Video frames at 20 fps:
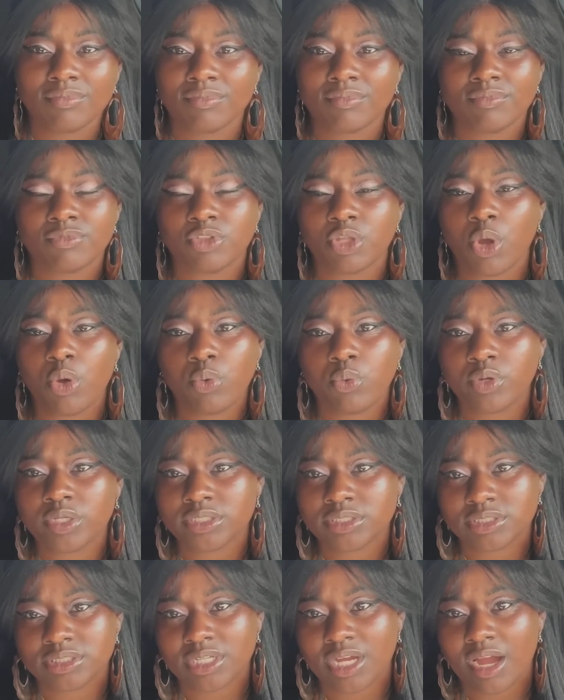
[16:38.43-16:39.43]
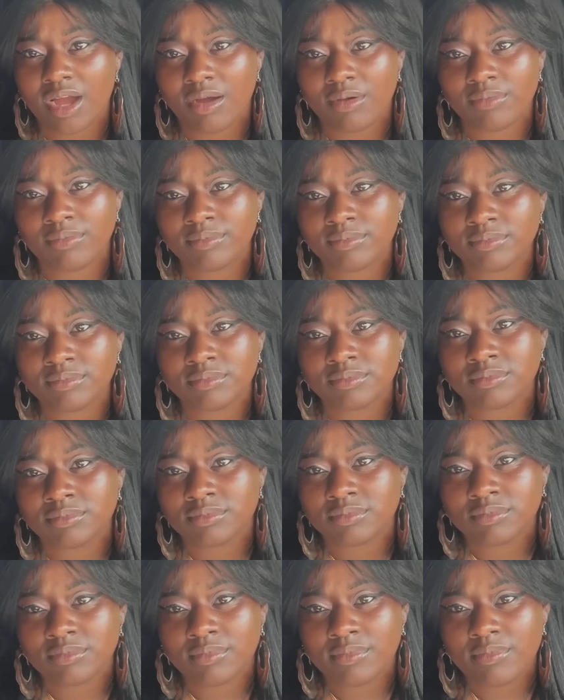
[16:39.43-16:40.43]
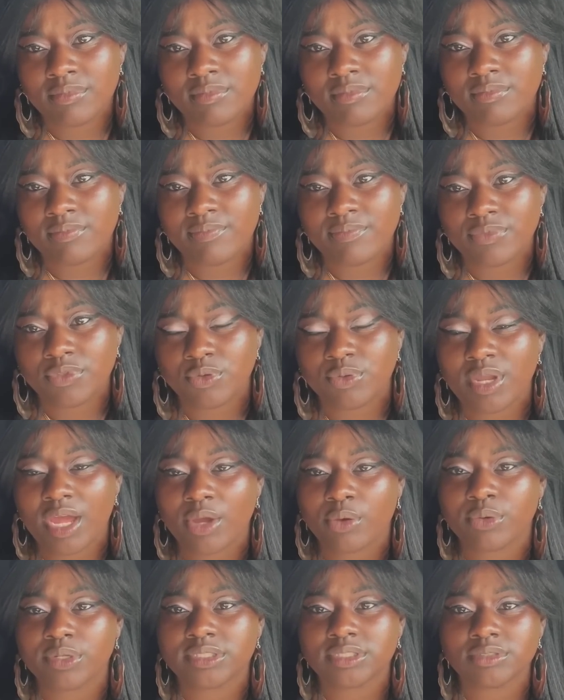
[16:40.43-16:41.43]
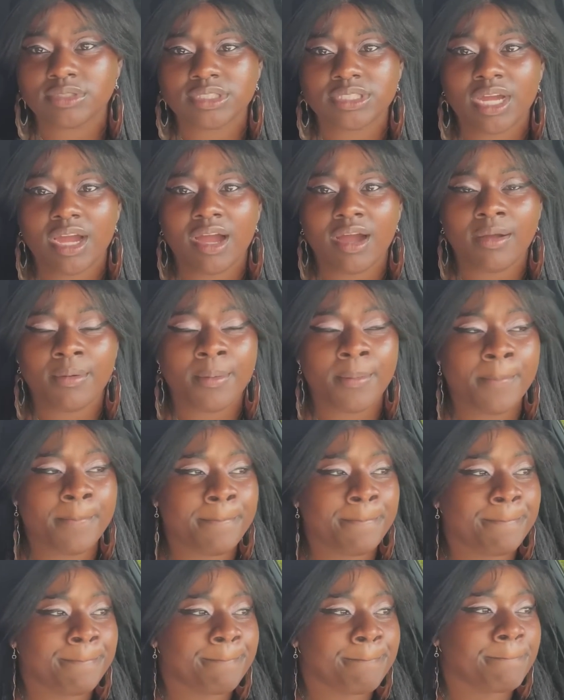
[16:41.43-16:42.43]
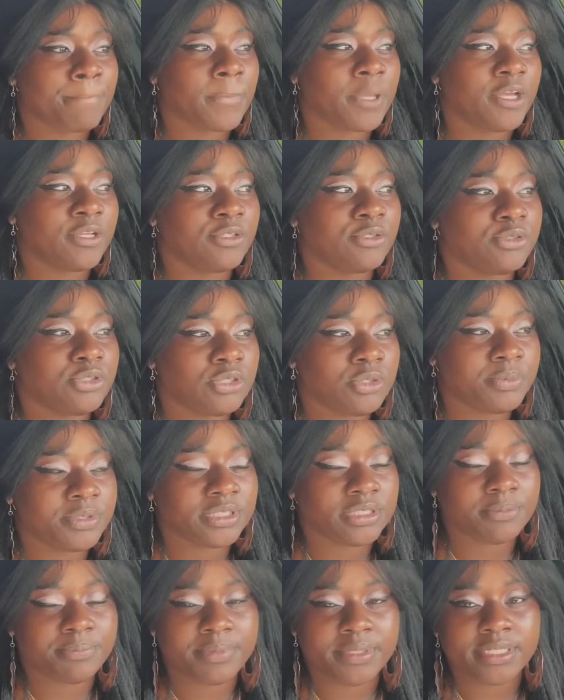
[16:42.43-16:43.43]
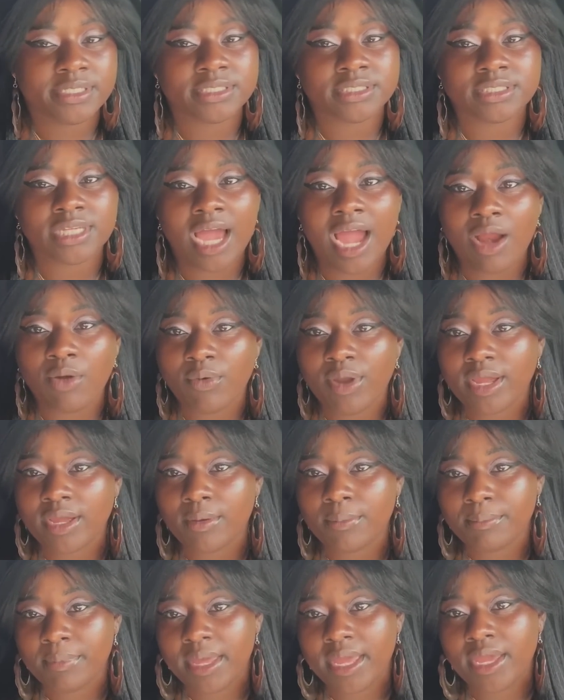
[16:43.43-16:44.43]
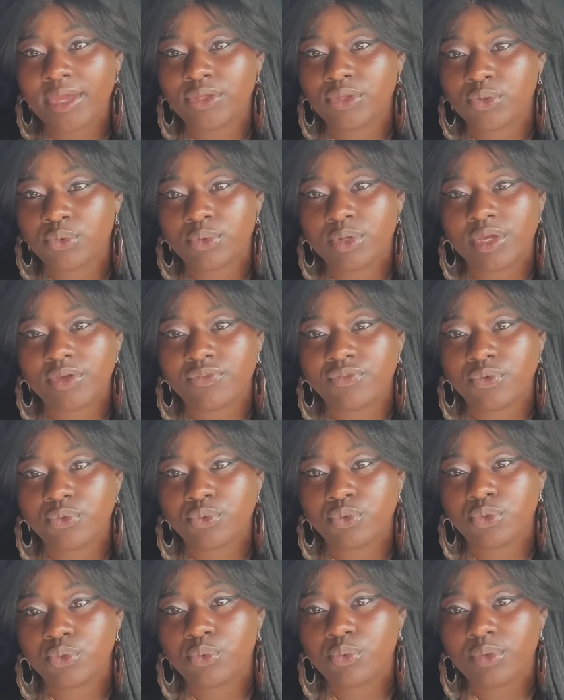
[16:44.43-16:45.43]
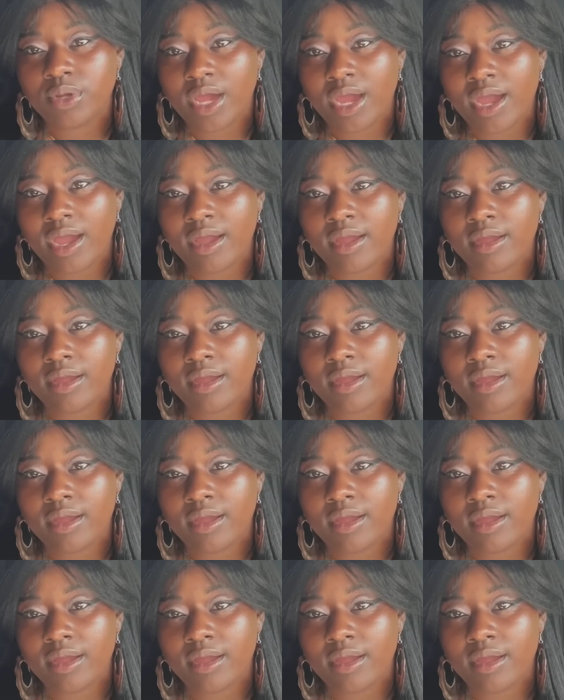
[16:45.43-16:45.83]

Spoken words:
don't quit your job. Do not quit your job. YouTube is a business. I recommend you, if you do not